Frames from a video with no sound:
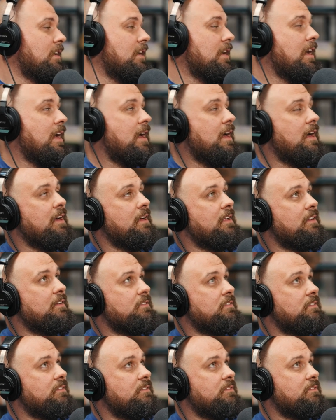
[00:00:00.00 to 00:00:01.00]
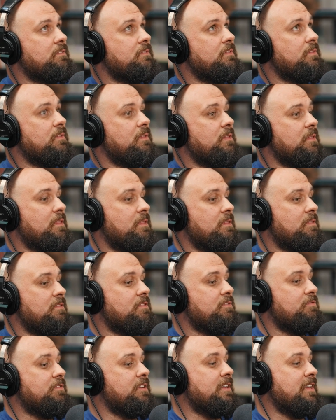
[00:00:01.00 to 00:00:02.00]
And
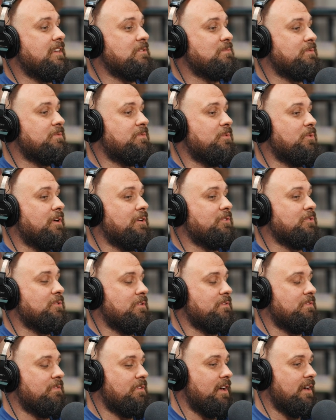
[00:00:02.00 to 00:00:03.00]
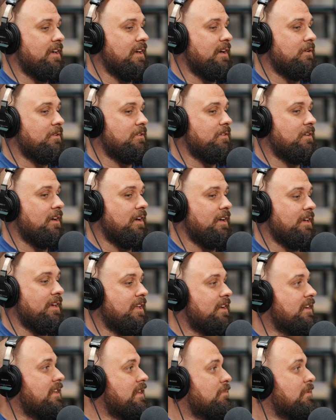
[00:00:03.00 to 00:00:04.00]
3 days before I was going to fly out, I got
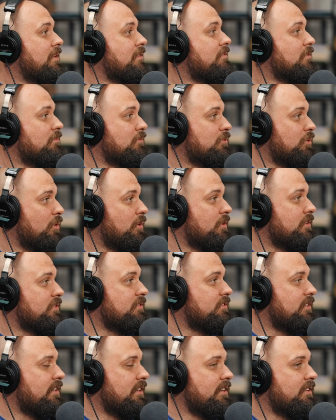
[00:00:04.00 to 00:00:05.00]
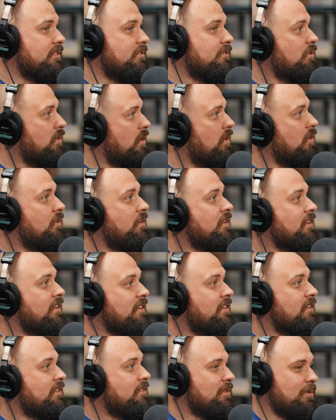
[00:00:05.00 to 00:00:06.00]
an email from Doris saying,
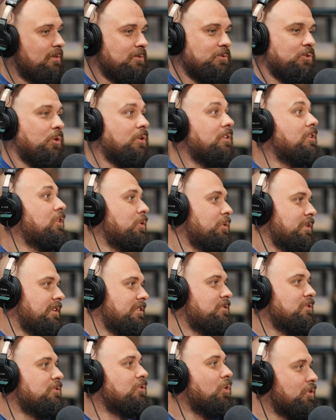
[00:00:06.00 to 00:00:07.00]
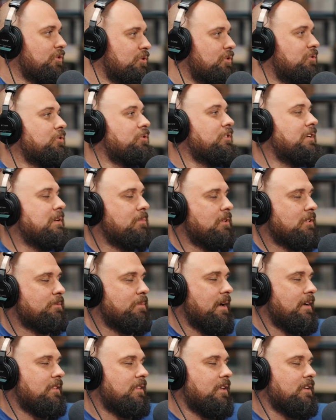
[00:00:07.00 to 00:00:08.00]
Louie, so Doris used to do emails
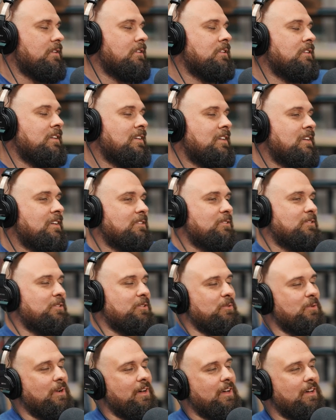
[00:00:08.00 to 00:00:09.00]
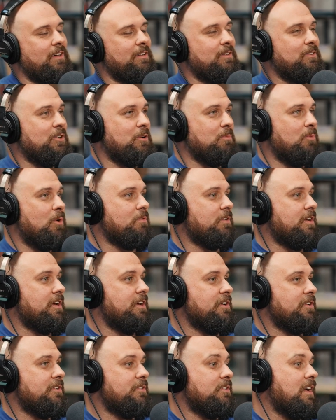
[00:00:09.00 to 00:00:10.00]
back then, to come over
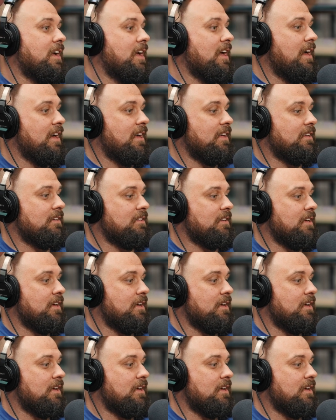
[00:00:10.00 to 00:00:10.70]
here and